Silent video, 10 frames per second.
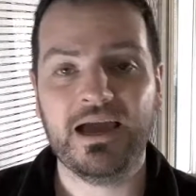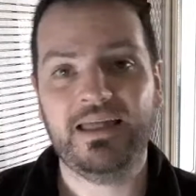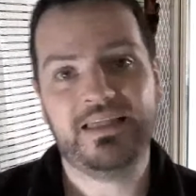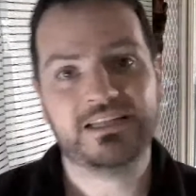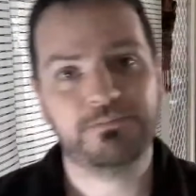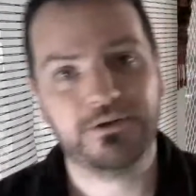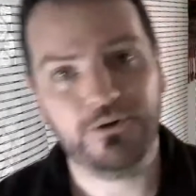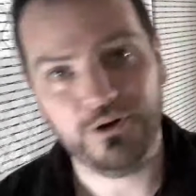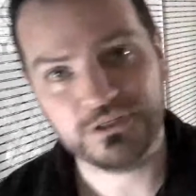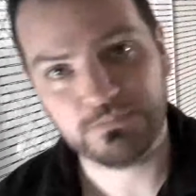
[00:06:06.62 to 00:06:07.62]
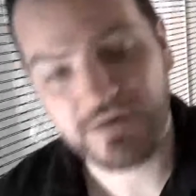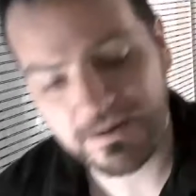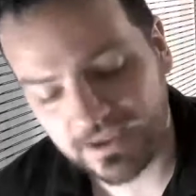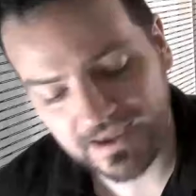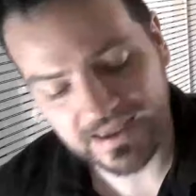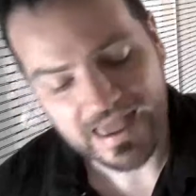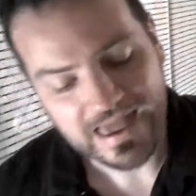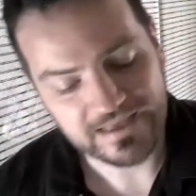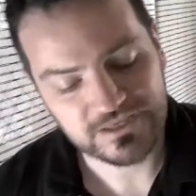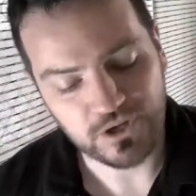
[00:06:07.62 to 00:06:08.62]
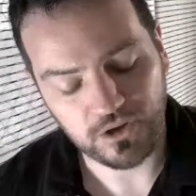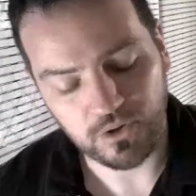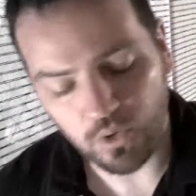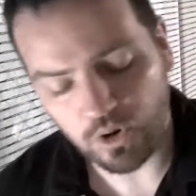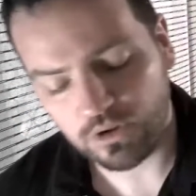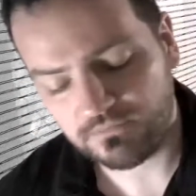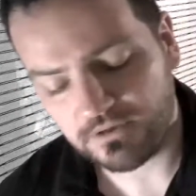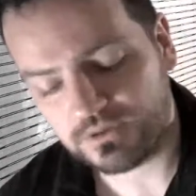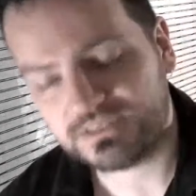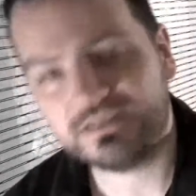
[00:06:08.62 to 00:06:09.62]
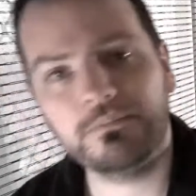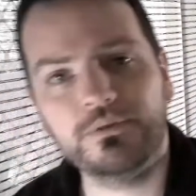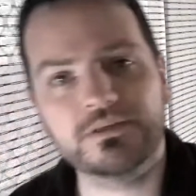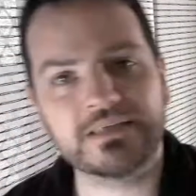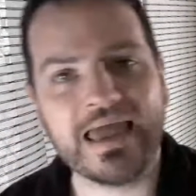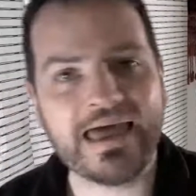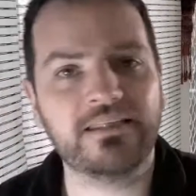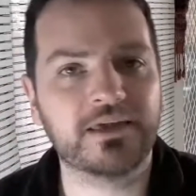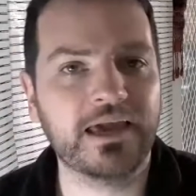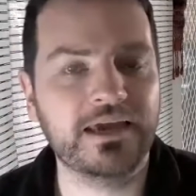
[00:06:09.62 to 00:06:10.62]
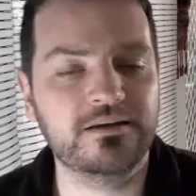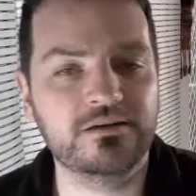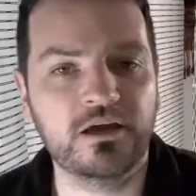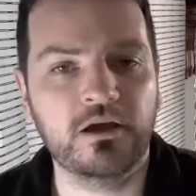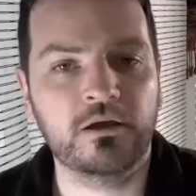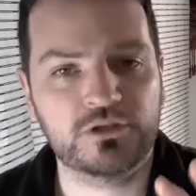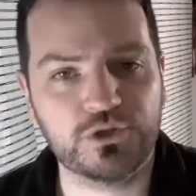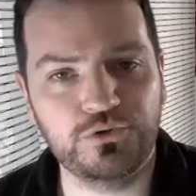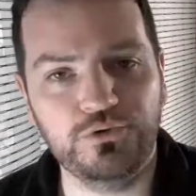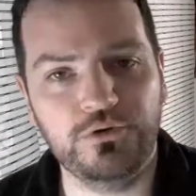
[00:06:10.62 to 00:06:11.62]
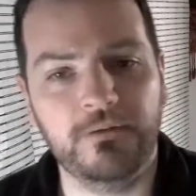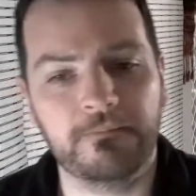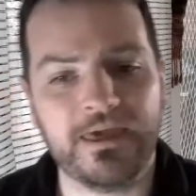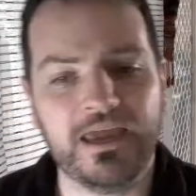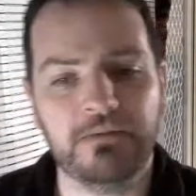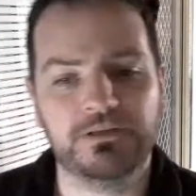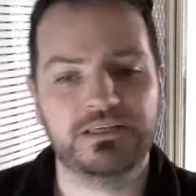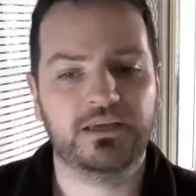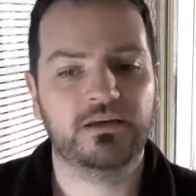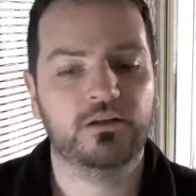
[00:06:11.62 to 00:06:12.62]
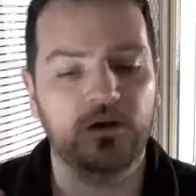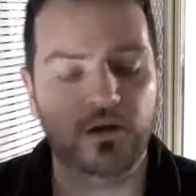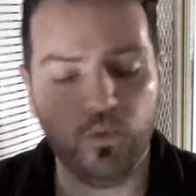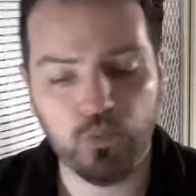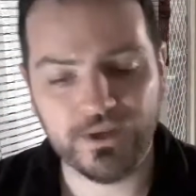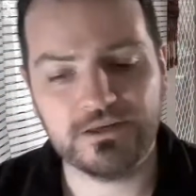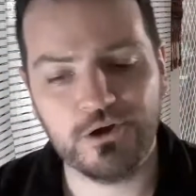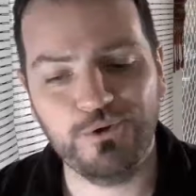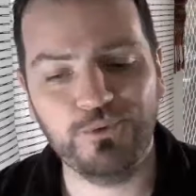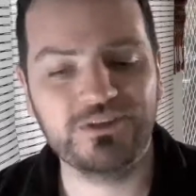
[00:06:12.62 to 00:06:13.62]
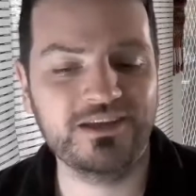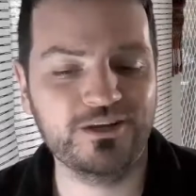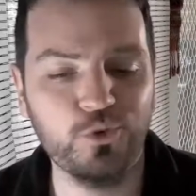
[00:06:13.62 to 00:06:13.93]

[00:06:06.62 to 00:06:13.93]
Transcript: And that's because Premiere has got all of those numbers allocated to a particular window within your